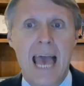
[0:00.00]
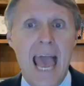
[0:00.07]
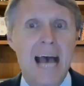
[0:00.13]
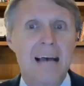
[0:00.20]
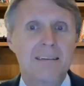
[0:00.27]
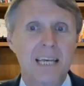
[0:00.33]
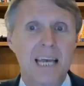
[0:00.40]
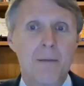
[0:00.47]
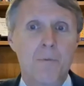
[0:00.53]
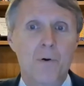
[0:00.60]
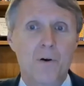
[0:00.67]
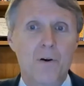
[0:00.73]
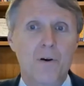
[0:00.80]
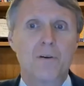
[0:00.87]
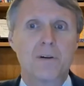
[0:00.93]
ask him
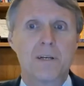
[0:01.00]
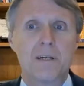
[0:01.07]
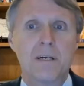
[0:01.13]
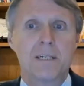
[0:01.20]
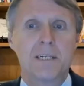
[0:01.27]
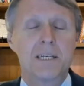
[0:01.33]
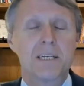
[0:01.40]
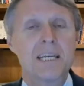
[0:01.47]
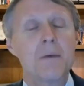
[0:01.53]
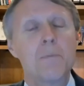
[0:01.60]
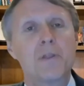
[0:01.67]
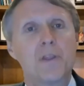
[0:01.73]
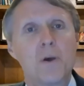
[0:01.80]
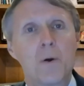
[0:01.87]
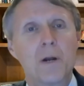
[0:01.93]
or her to, to sit
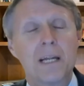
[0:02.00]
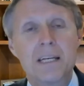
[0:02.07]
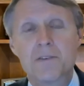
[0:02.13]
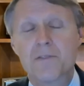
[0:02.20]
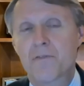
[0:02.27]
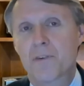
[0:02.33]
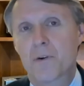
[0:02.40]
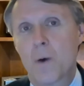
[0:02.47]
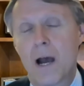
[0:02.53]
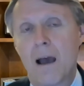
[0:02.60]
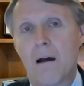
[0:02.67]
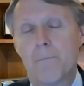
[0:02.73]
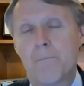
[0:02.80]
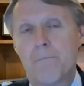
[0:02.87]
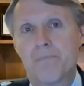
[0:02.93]
with you and listen for a
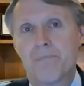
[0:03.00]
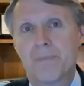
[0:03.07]
while.